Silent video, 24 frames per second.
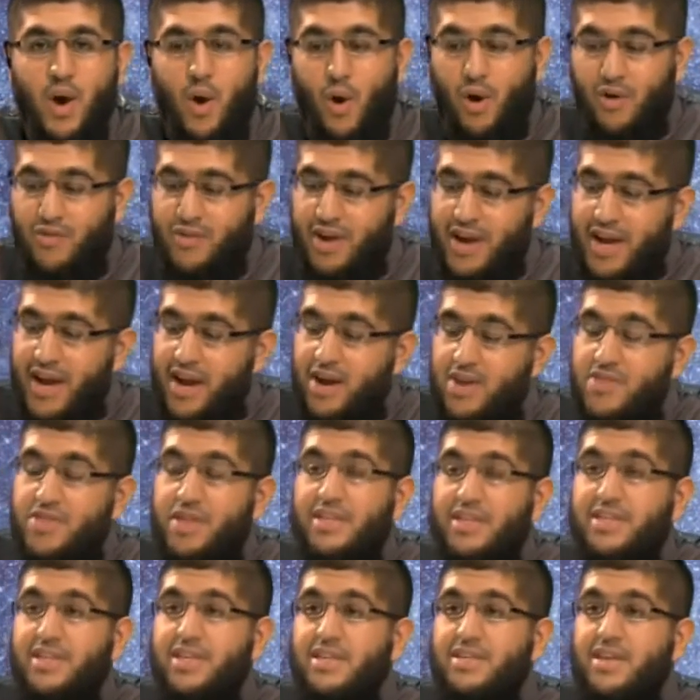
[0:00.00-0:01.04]
Over here,
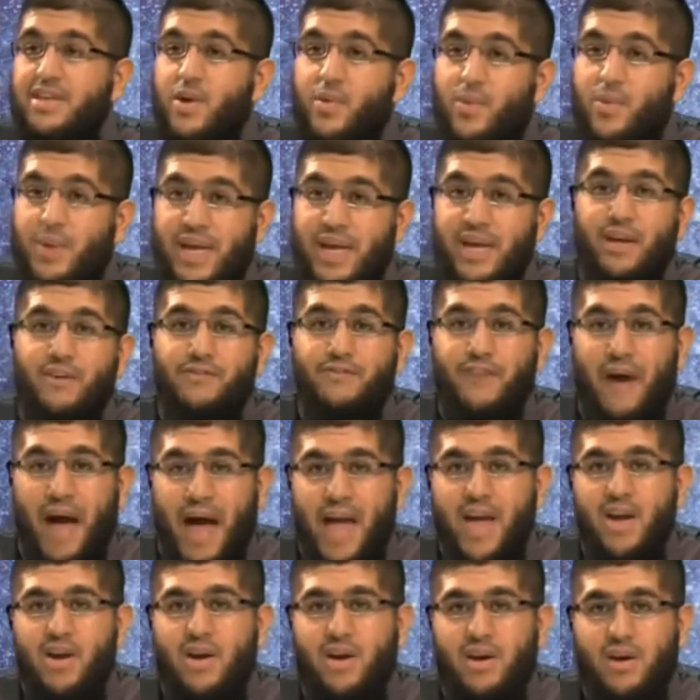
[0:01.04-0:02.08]
this is a real
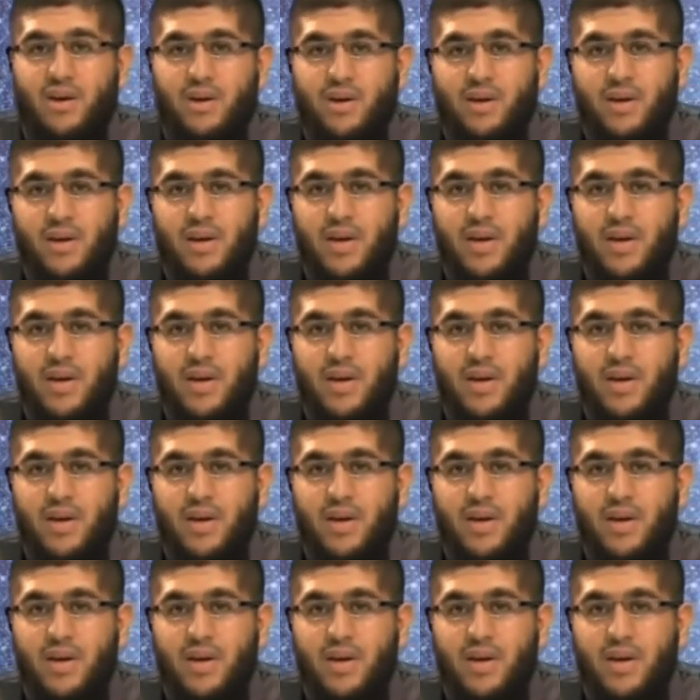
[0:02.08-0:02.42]
fire.